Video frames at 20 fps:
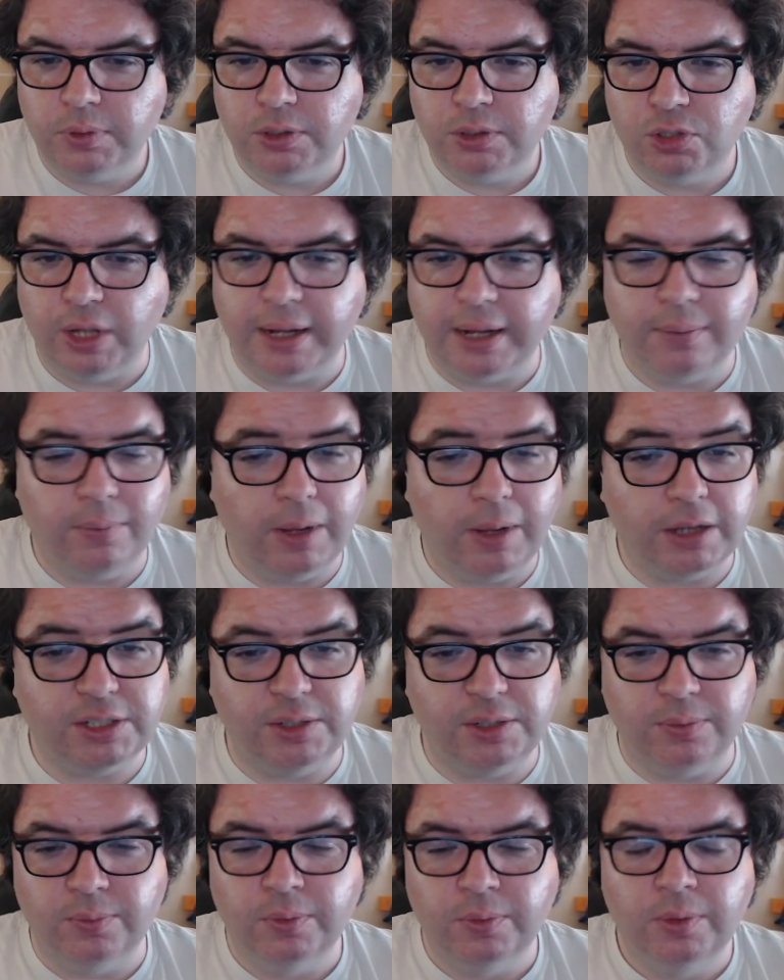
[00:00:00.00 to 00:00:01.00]
like
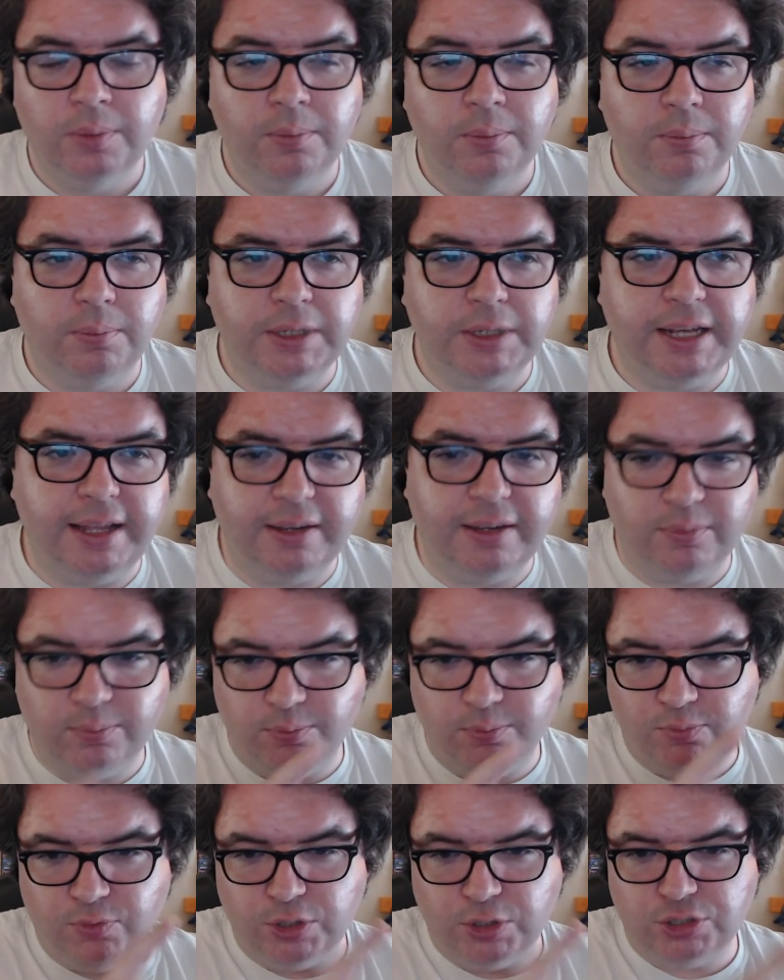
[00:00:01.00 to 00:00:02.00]
actually, but yeah, like
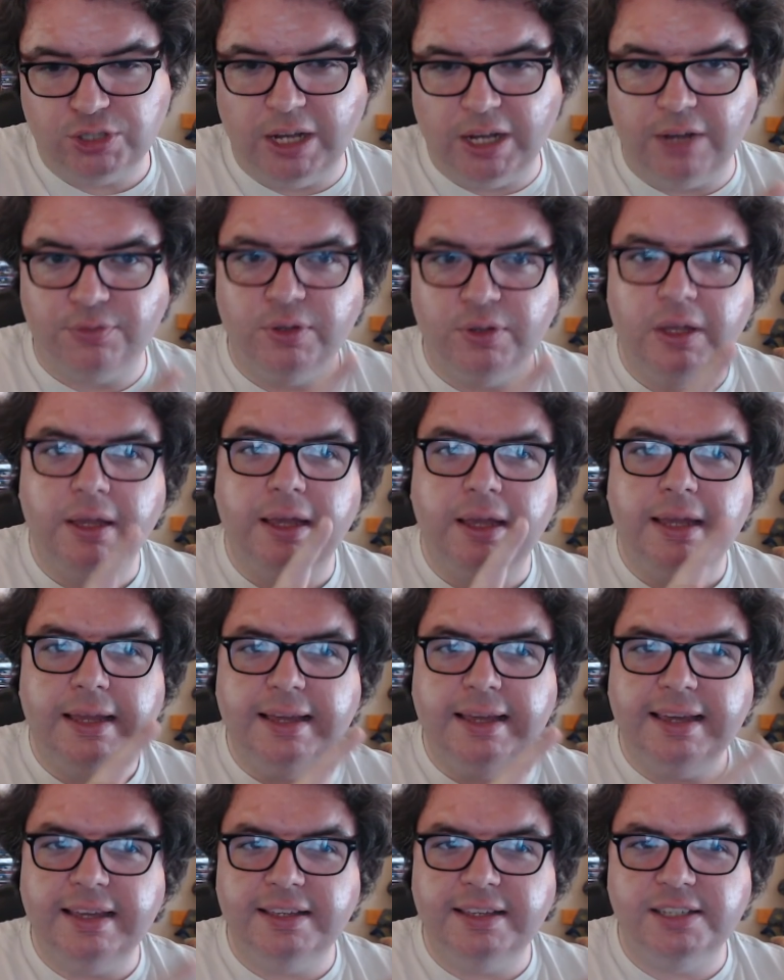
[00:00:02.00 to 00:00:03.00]
first off,
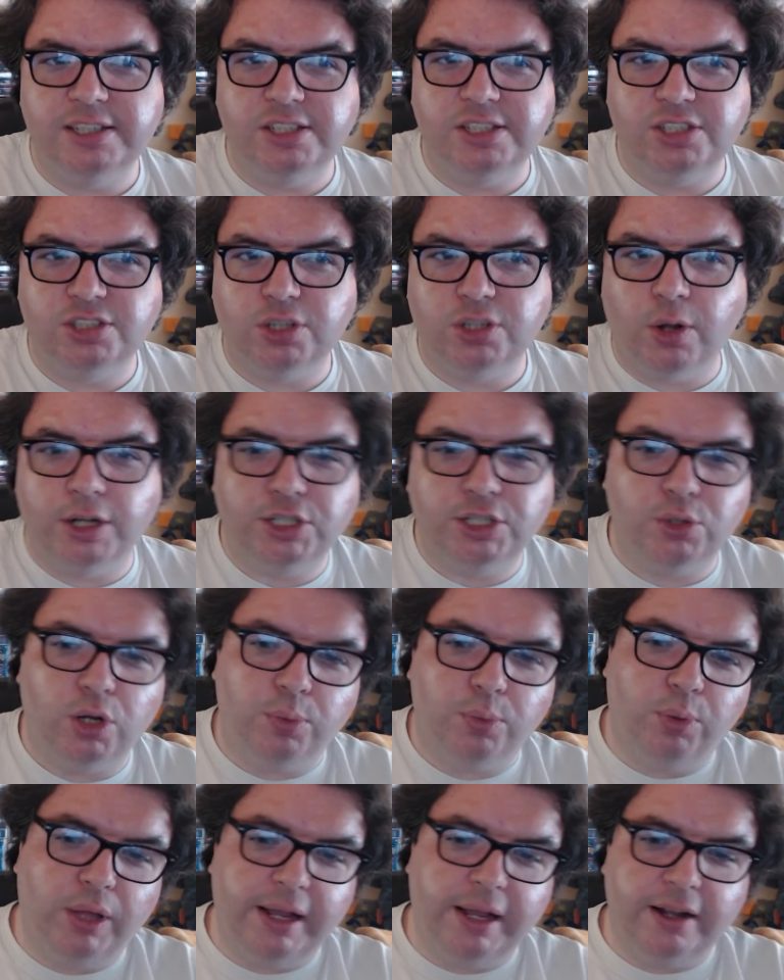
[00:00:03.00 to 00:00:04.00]
is the Crunchyroll
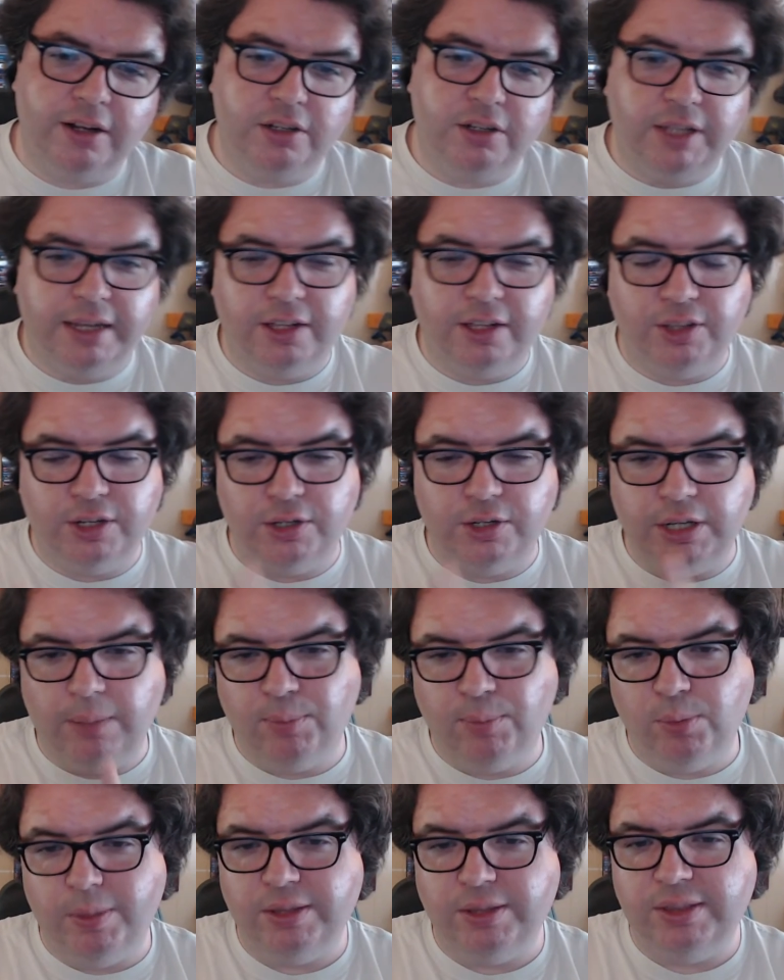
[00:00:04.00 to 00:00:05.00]
player like are they going to
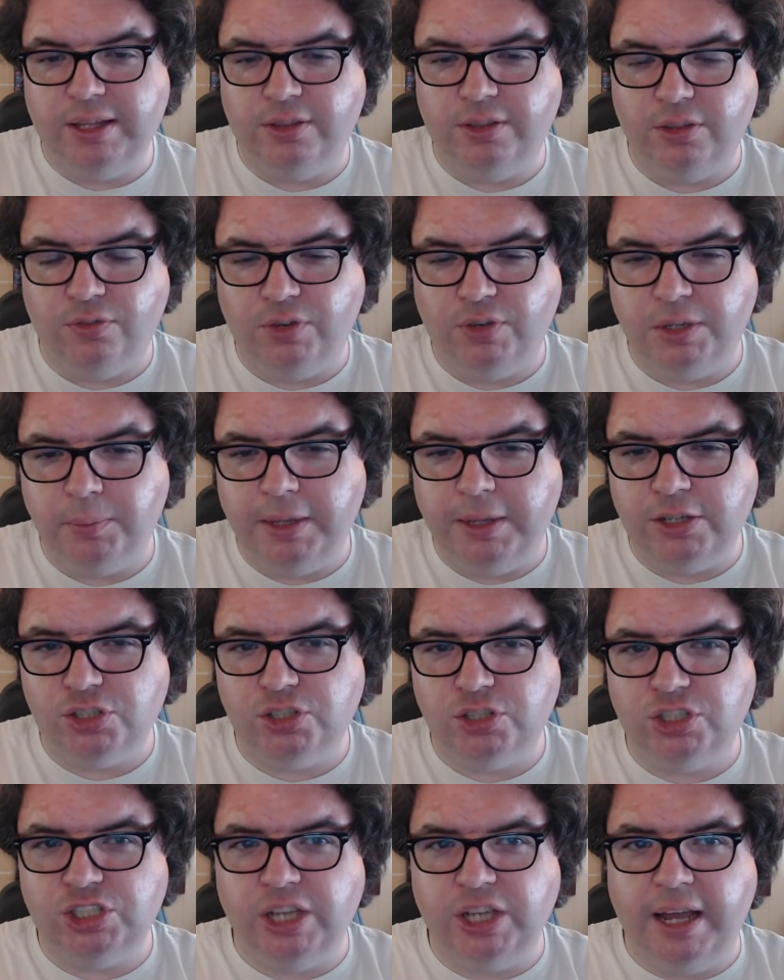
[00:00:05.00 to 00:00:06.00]
implement that Funimation
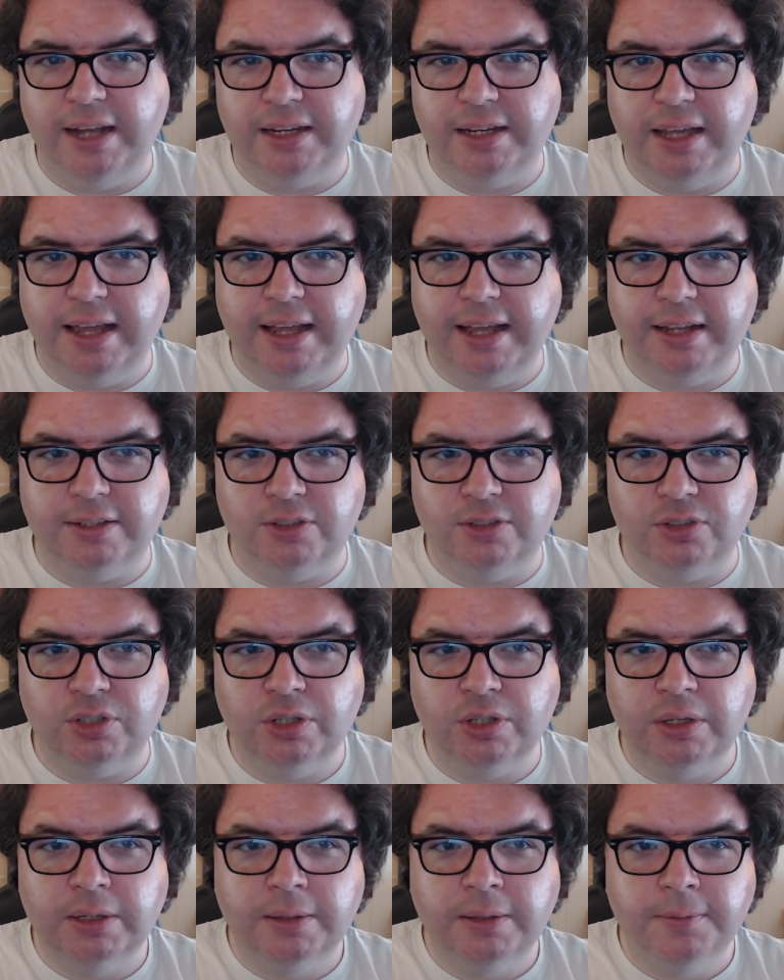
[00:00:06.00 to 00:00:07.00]
site and
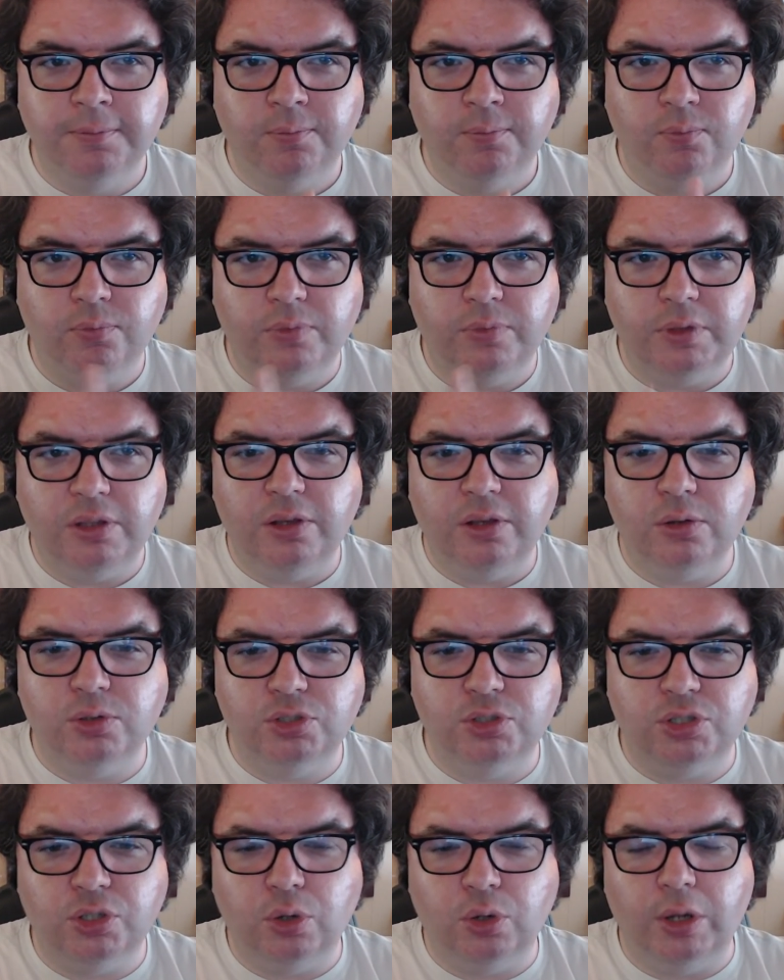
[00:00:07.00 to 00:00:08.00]
use
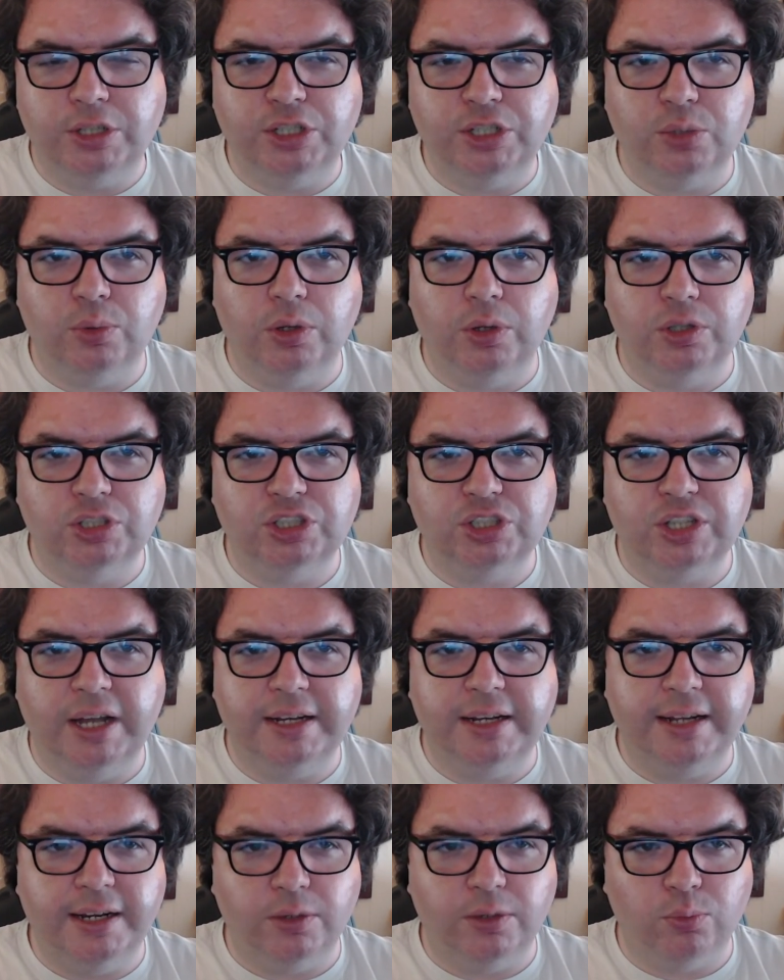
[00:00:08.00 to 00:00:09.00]
the Crunchyroll site
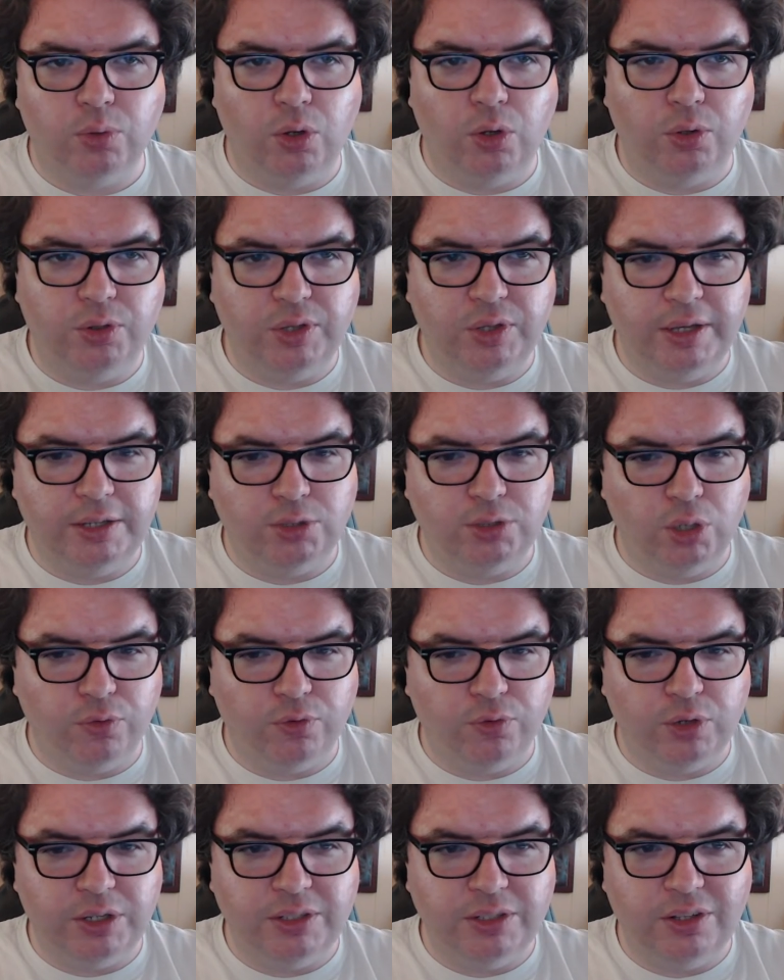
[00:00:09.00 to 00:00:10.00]
kind of roll things
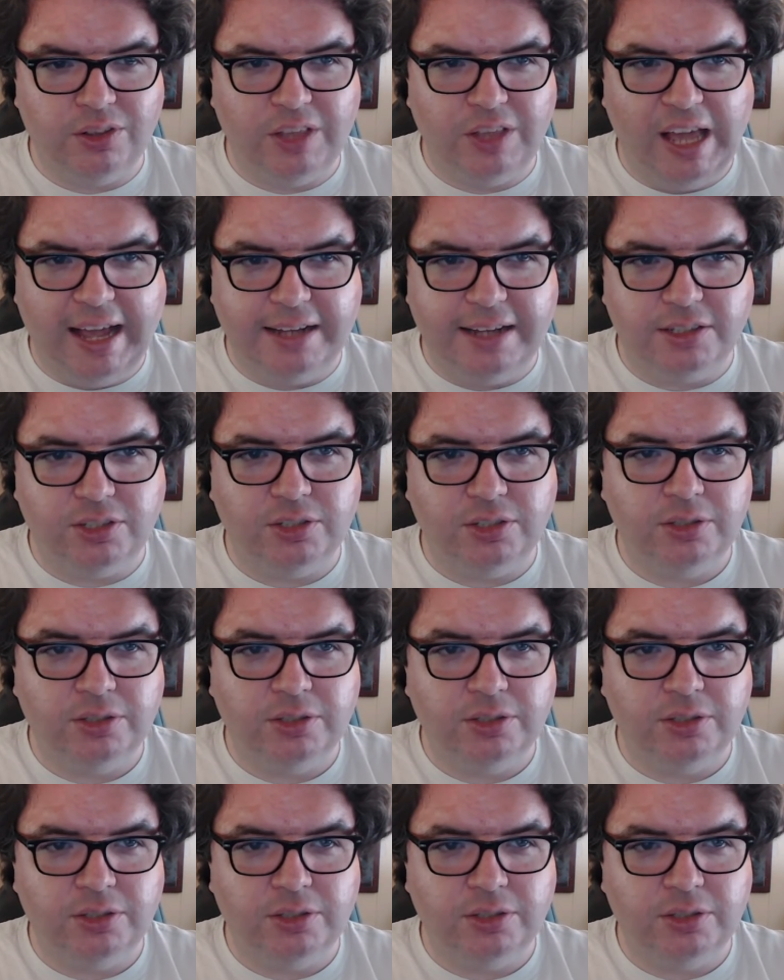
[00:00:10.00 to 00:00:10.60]
over into that?